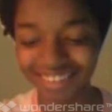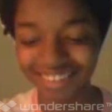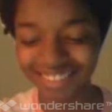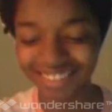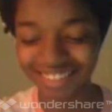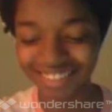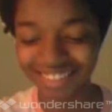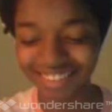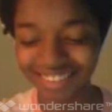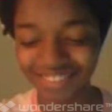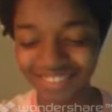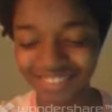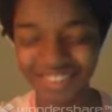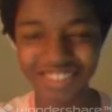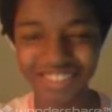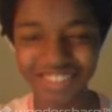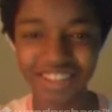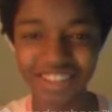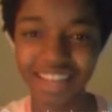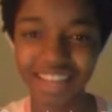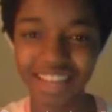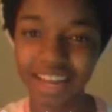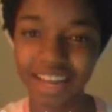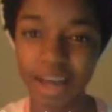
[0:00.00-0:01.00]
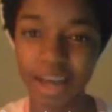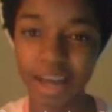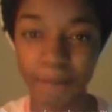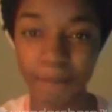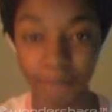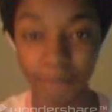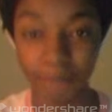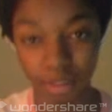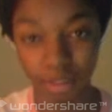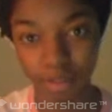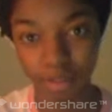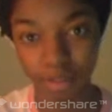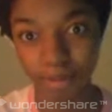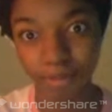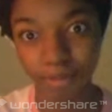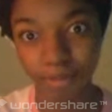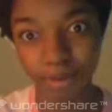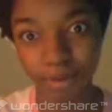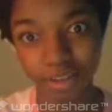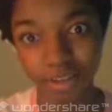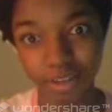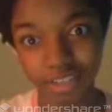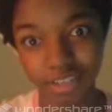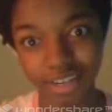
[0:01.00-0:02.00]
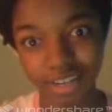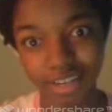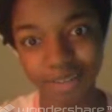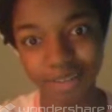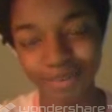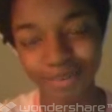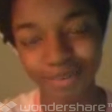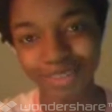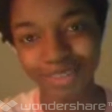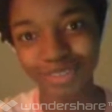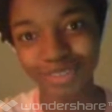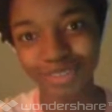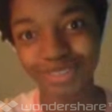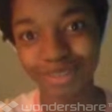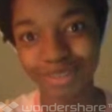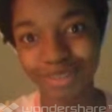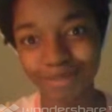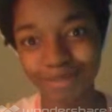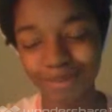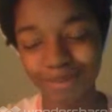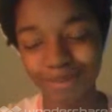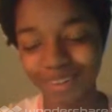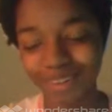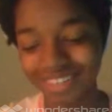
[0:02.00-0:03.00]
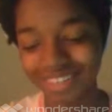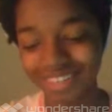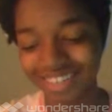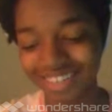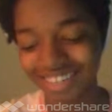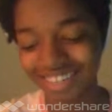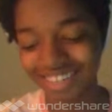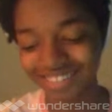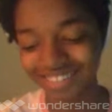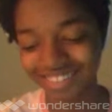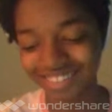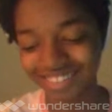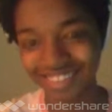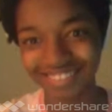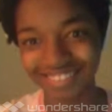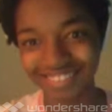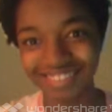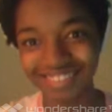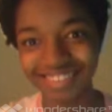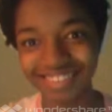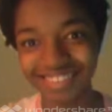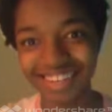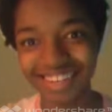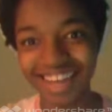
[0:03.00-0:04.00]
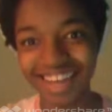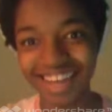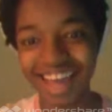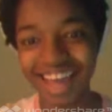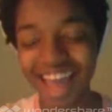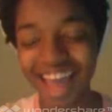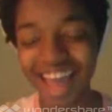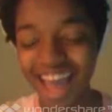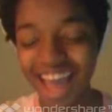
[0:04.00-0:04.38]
because even though it's not like a million people watching it, but there's still some people watching it, it's really cool.